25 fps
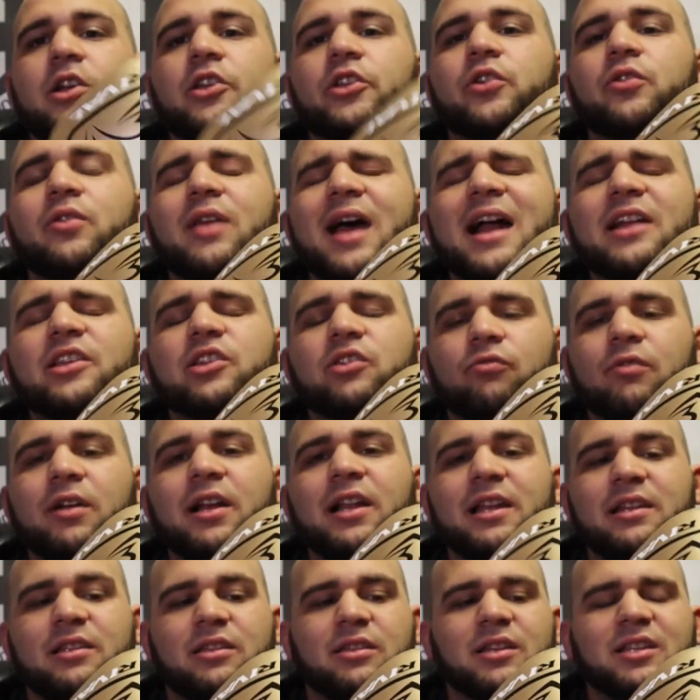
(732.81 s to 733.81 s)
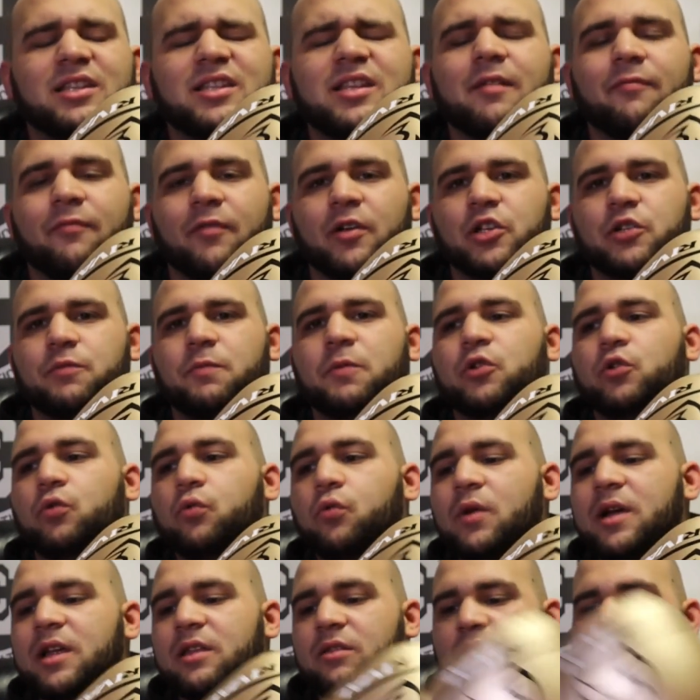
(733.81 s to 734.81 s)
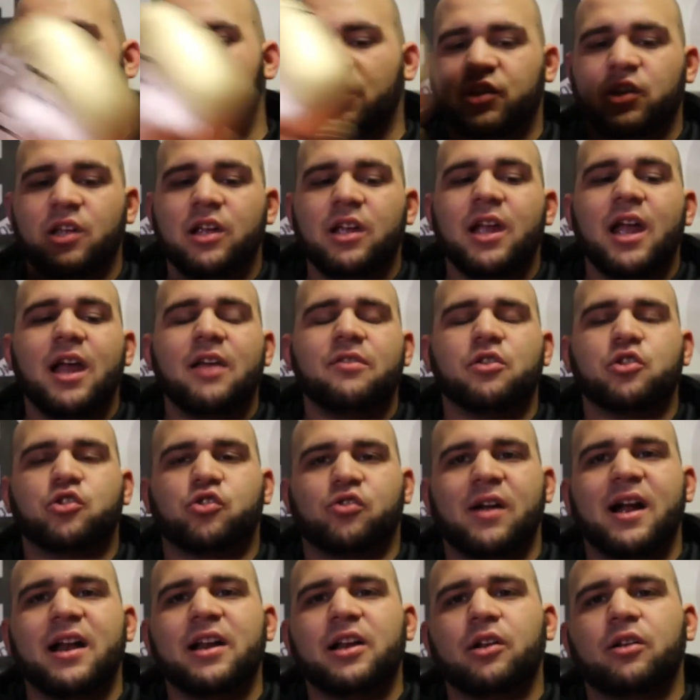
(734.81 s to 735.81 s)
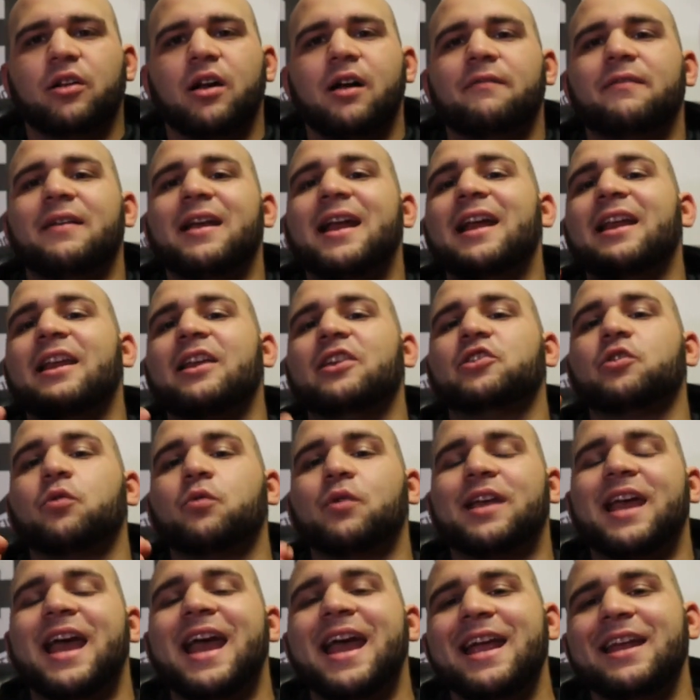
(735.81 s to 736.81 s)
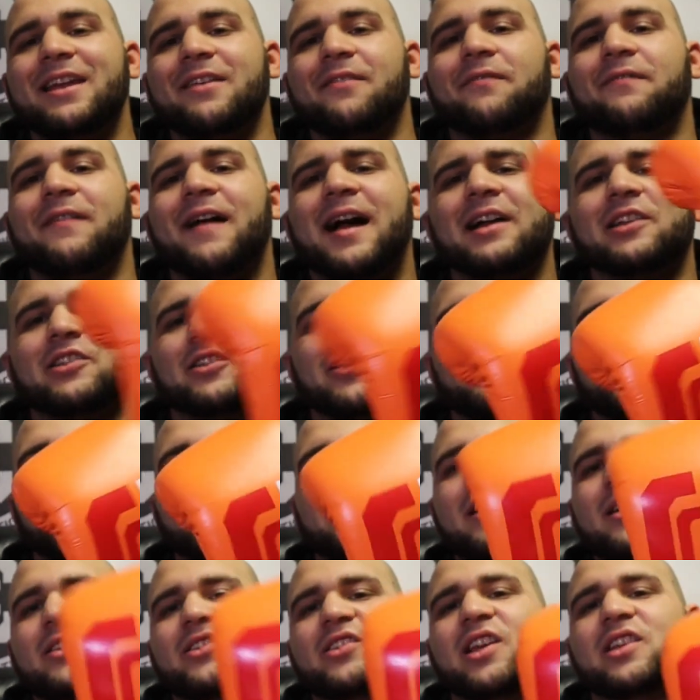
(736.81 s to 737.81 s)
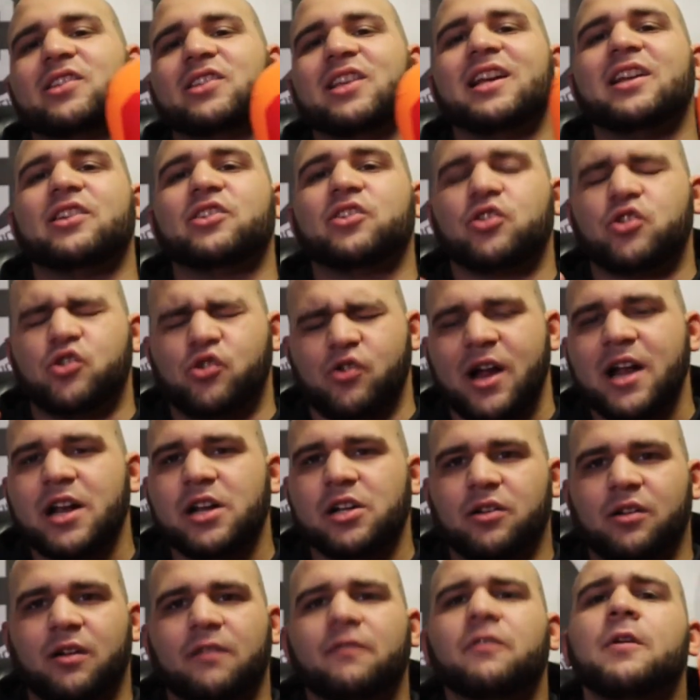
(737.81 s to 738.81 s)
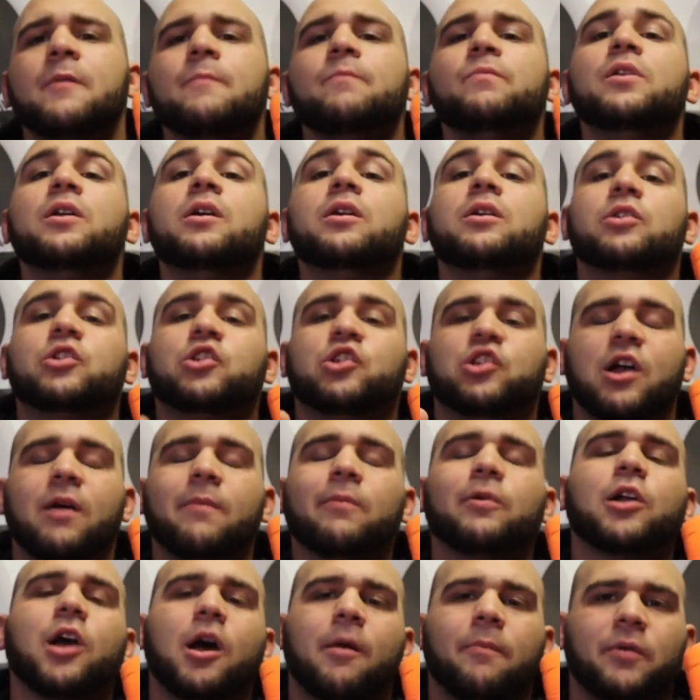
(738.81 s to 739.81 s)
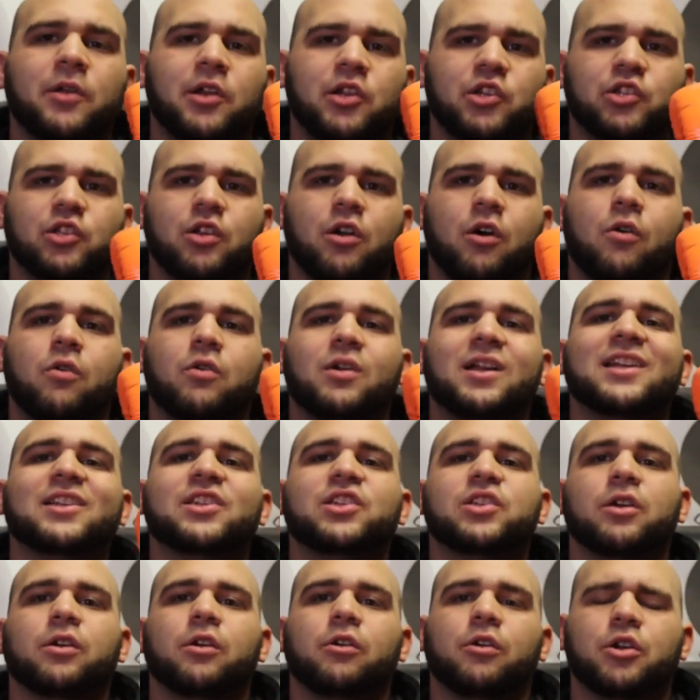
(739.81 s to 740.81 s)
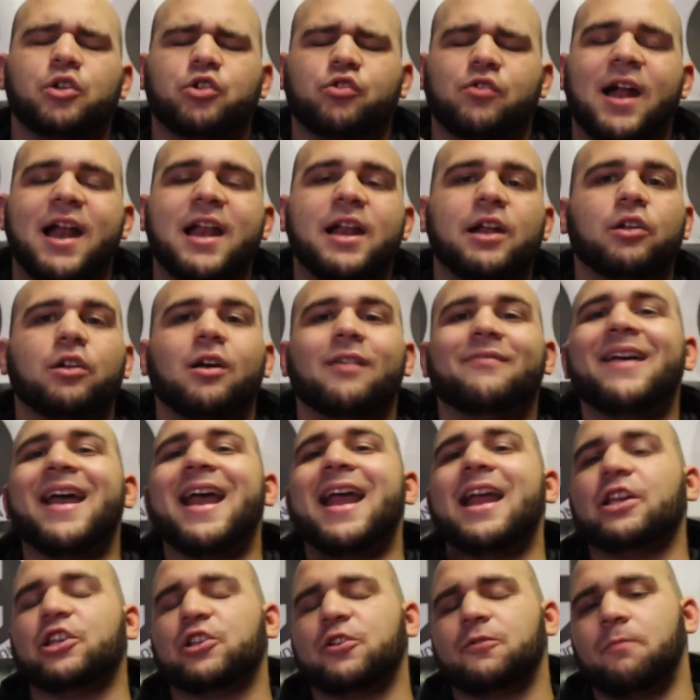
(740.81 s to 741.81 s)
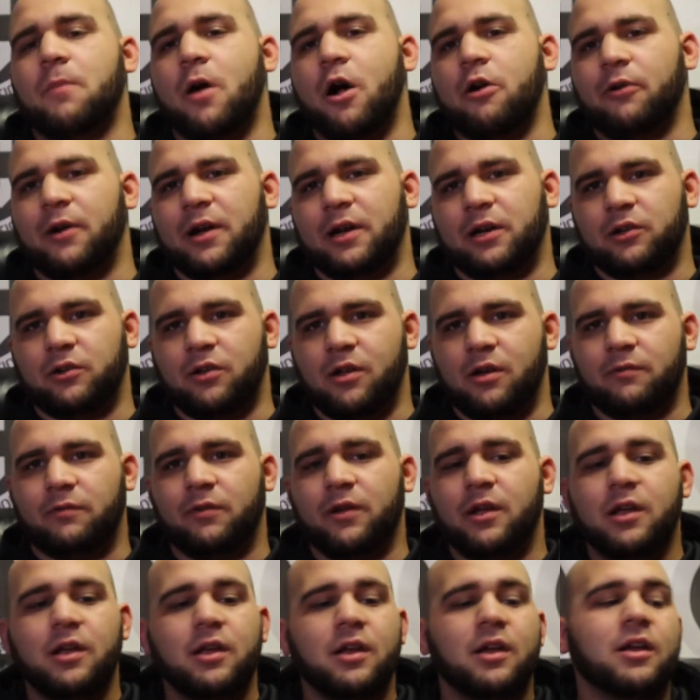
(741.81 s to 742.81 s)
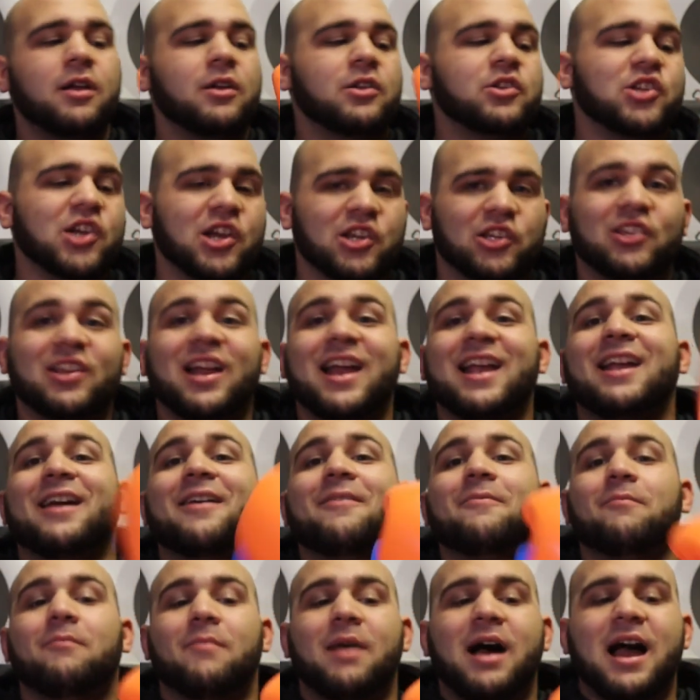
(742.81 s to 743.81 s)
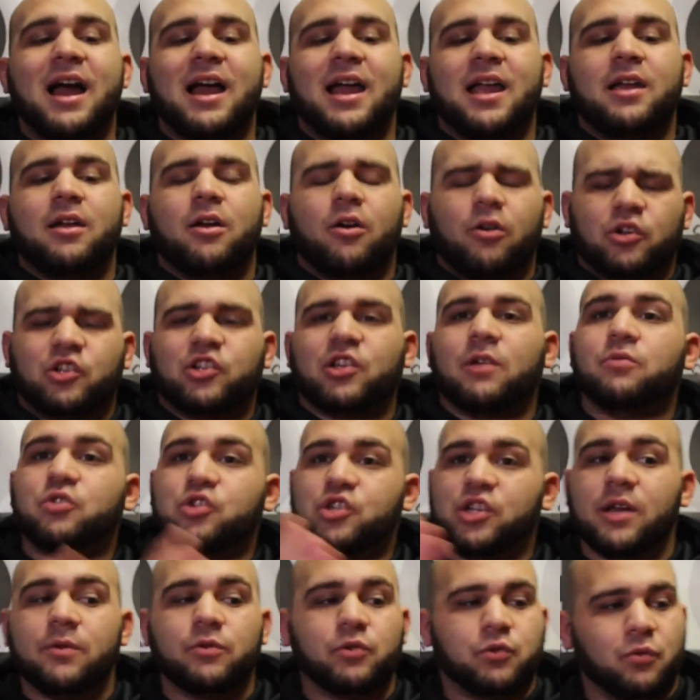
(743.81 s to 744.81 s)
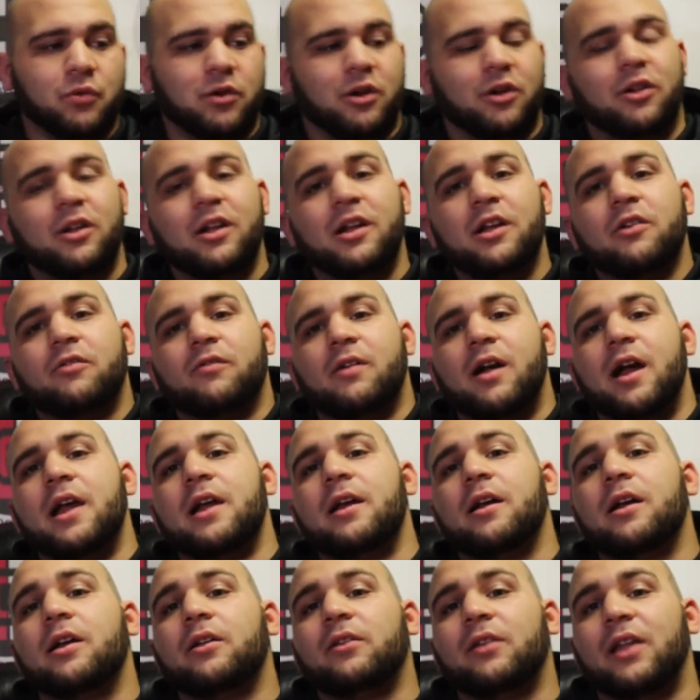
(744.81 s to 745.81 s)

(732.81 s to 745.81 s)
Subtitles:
So that's really the difference between these. And the training glove, it is okay to find something that says it's a training glove. Some companies, though, consider a training glove a sparring glove, just like some gyms will, right?